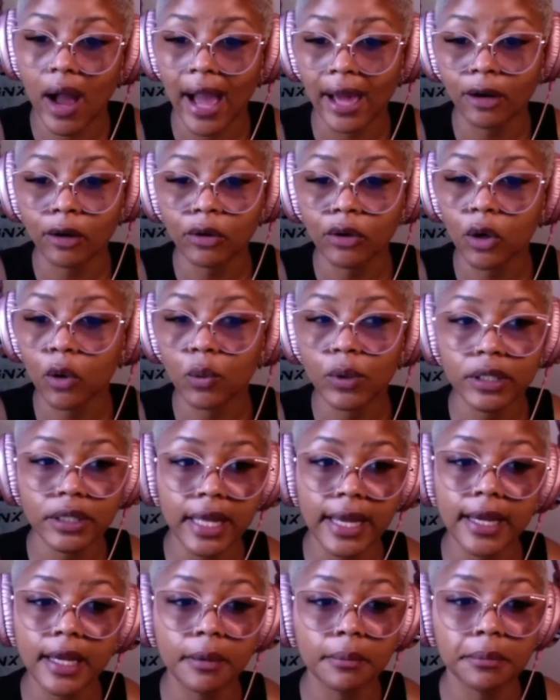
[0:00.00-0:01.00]
I don't know what
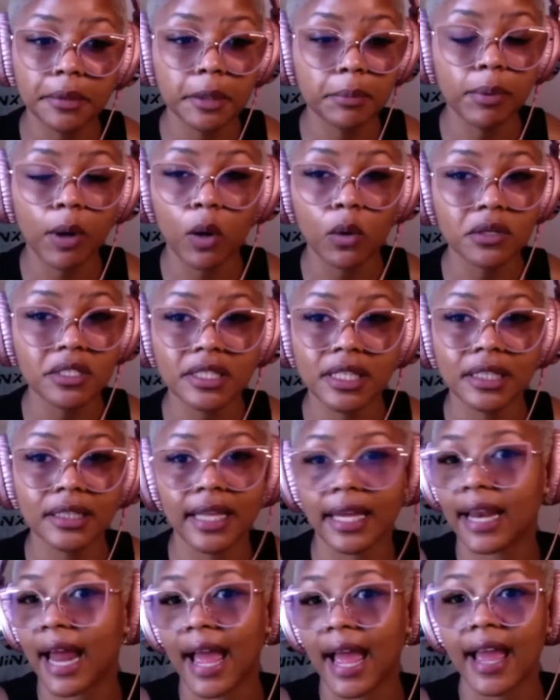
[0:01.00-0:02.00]
they can be posting
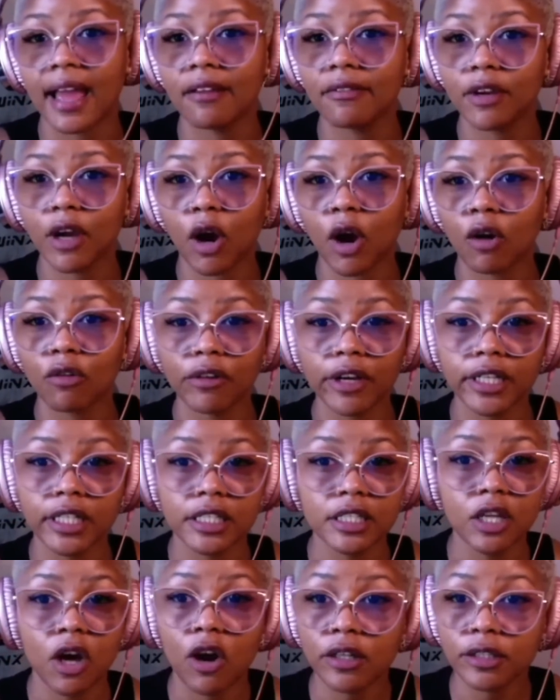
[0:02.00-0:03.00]
that I haven't already
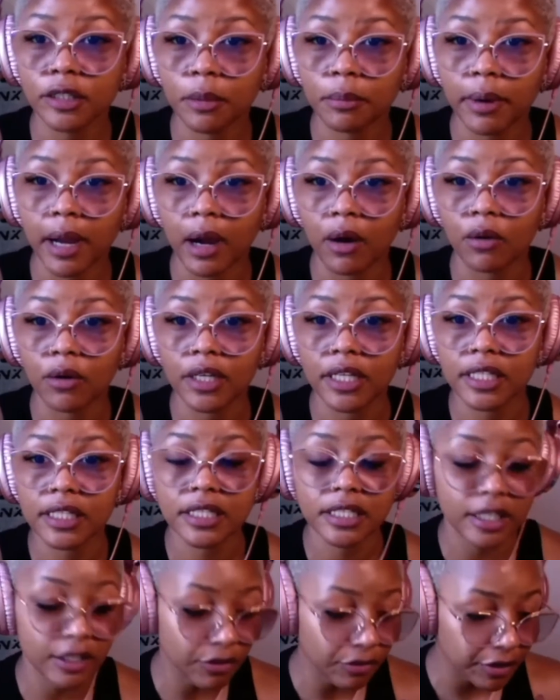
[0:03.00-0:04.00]
talked about,
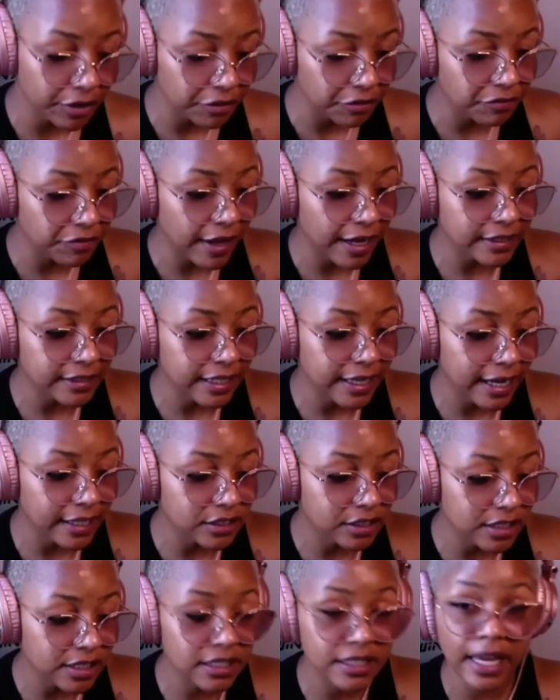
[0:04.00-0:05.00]
considering the fact that I
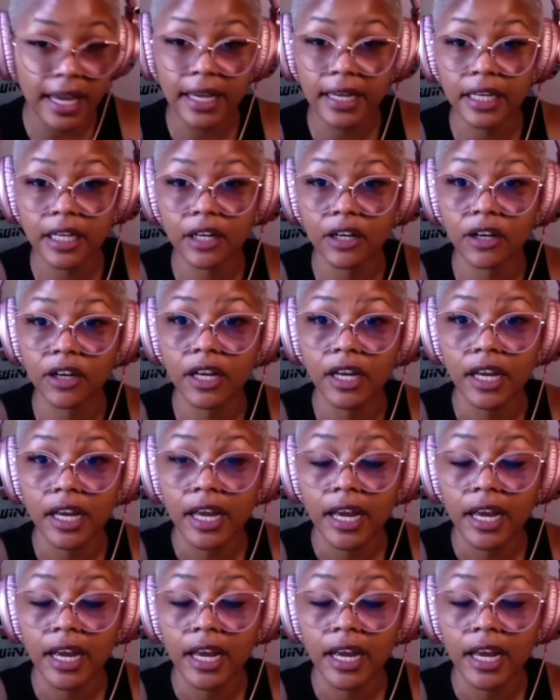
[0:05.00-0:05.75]
just sat here